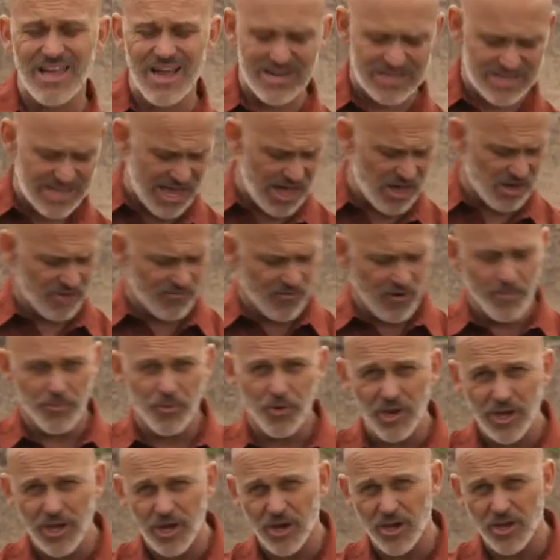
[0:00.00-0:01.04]
locked down. If I'm
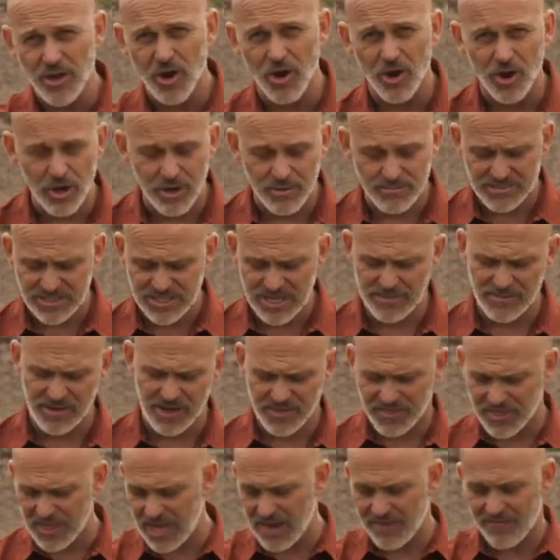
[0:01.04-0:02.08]
putting on an arm, same kind
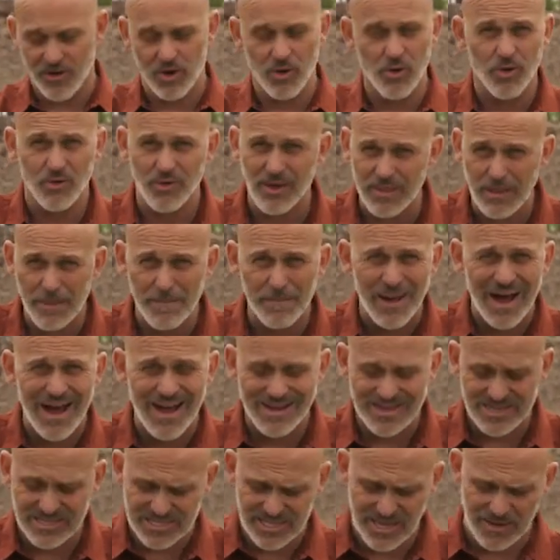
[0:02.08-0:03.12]
of thing. If I'm going around the
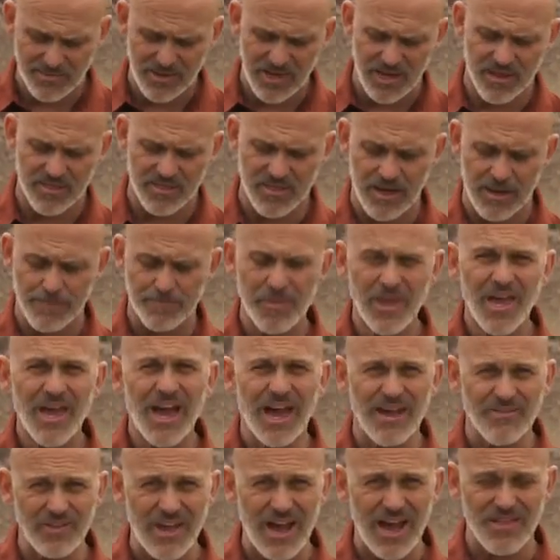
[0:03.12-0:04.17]
body, same kind of thing.
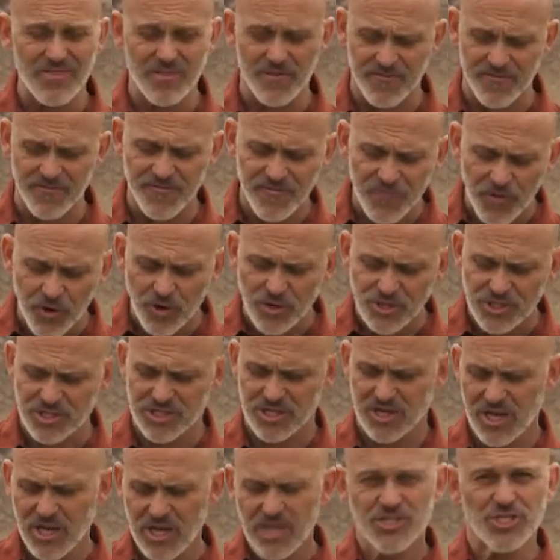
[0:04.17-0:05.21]
I've got the
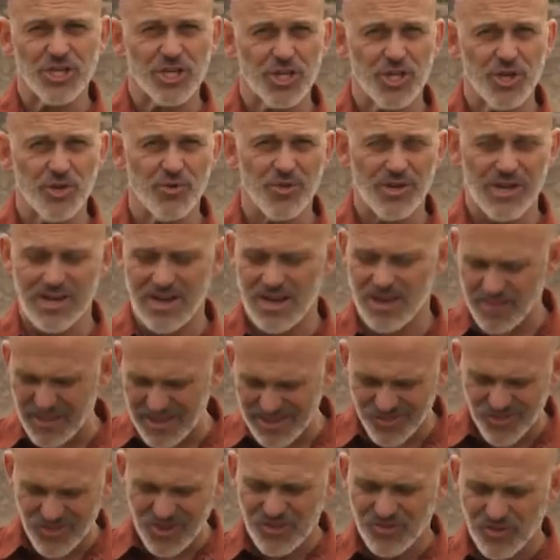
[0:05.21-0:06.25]
first security. Now
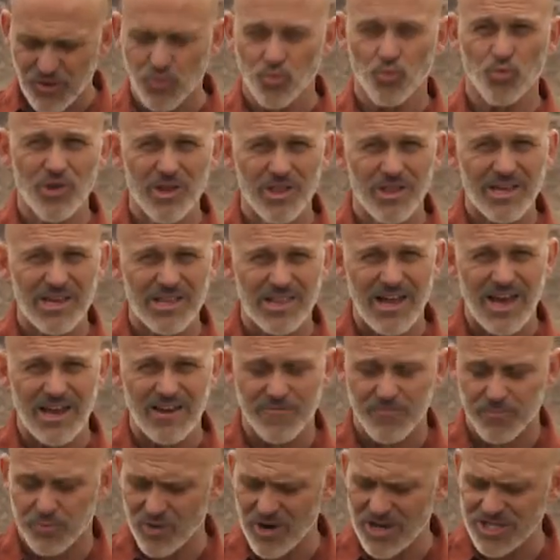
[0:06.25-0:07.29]
this isn't really a lot
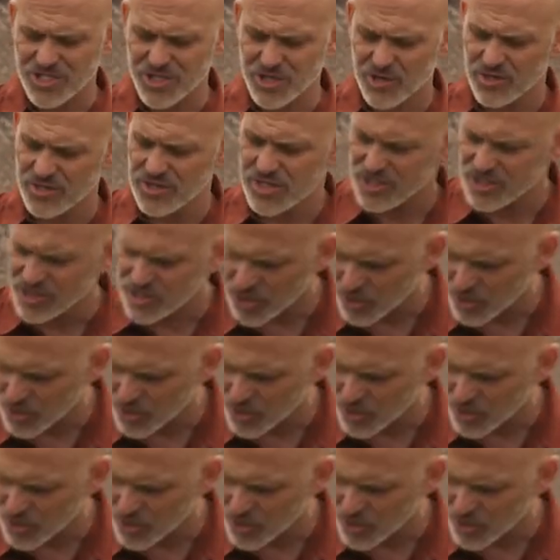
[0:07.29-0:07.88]
of pressure, and this